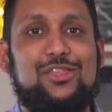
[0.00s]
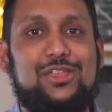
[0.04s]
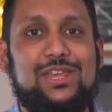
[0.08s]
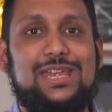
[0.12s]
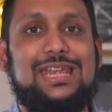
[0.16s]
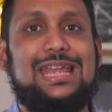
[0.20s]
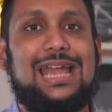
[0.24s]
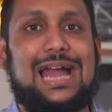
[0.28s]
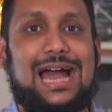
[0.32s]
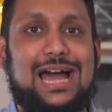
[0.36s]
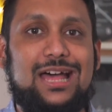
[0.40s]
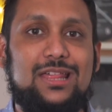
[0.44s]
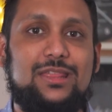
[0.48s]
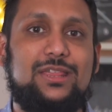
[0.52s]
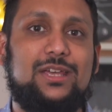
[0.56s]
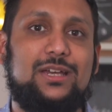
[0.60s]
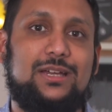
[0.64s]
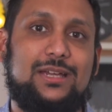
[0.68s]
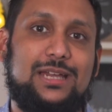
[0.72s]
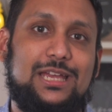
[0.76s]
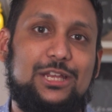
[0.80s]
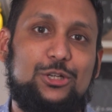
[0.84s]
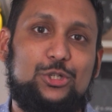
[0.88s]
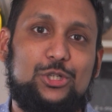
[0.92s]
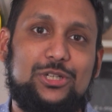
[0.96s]
The
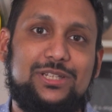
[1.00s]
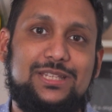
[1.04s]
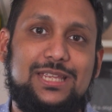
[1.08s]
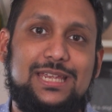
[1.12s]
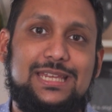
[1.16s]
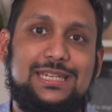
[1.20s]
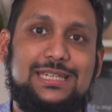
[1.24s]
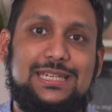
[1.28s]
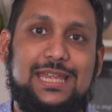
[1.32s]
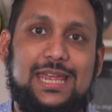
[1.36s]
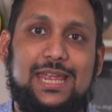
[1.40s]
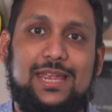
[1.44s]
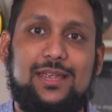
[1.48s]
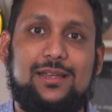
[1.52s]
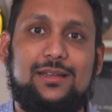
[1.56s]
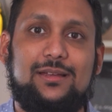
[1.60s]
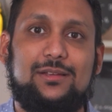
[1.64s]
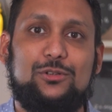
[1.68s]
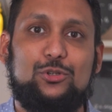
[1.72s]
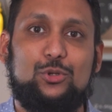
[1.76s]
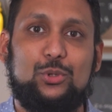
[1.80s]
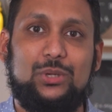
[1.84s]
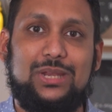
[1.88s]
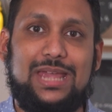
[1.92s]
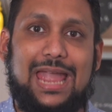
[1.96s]
other interesting take
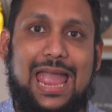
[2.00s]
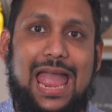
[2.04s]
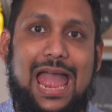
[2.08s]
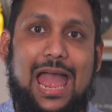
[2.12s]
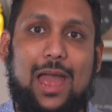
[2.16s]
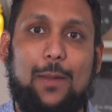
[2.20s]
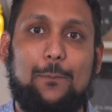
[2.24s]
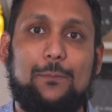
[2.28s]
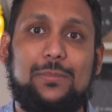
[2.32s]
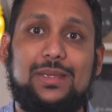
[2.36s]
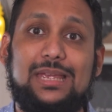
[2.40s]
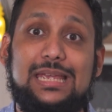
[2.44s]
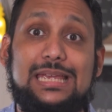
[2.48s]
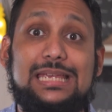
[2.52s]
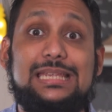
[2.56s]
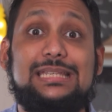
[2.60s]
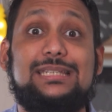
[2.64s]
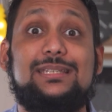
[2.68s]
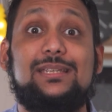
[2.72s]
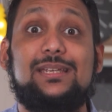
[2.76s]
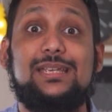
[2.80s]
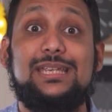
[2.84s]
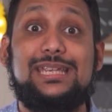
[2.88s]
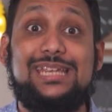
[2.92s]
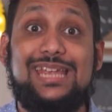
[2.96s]
to the app
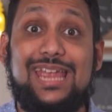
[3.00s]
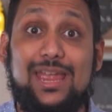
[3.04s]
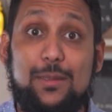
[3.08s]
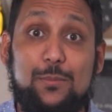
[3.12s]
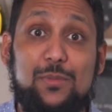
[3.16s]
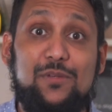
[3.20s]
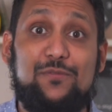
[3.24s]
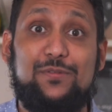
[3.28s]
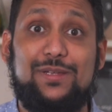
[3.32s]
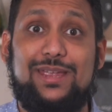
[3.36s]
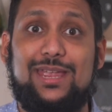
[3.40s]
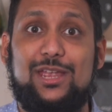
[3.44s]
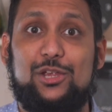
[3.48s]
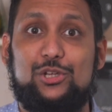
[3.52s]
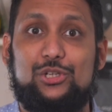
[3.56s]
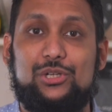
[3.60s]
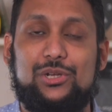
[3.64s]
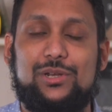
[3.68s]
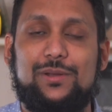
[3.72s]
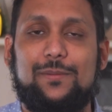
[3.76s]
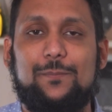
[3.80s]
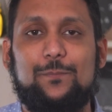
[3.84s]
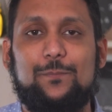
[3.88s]
is gamification.